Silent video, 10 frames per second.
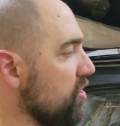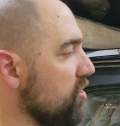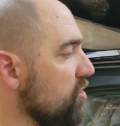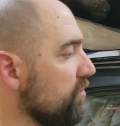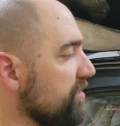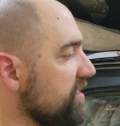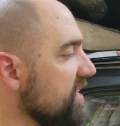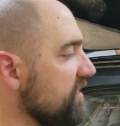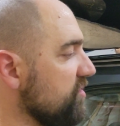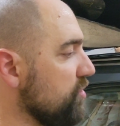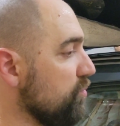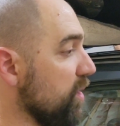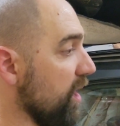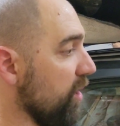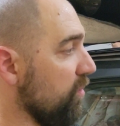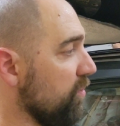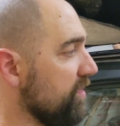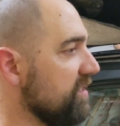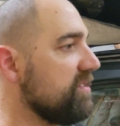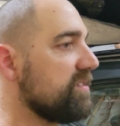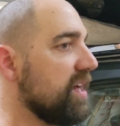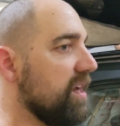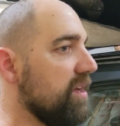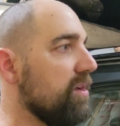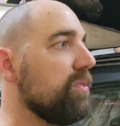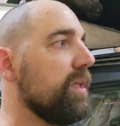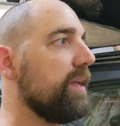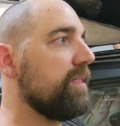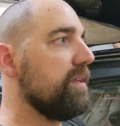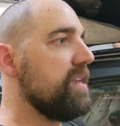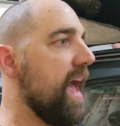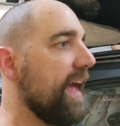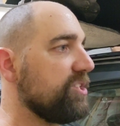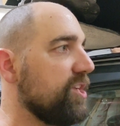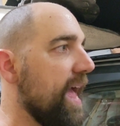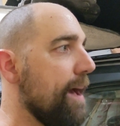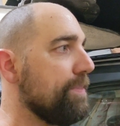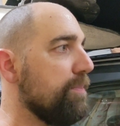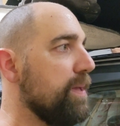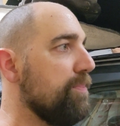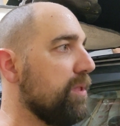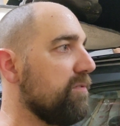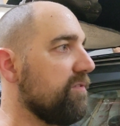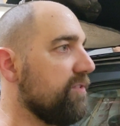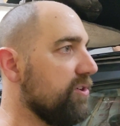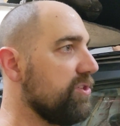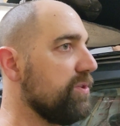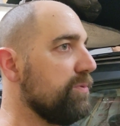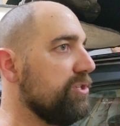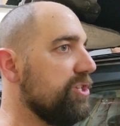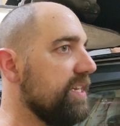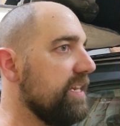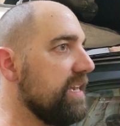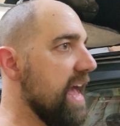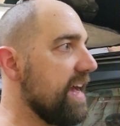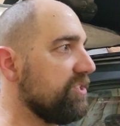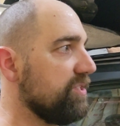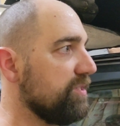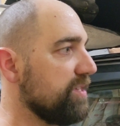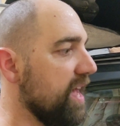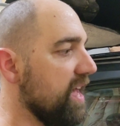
you'll see as you go, this is kind of like the dash gap that people have referred to with GD dashes.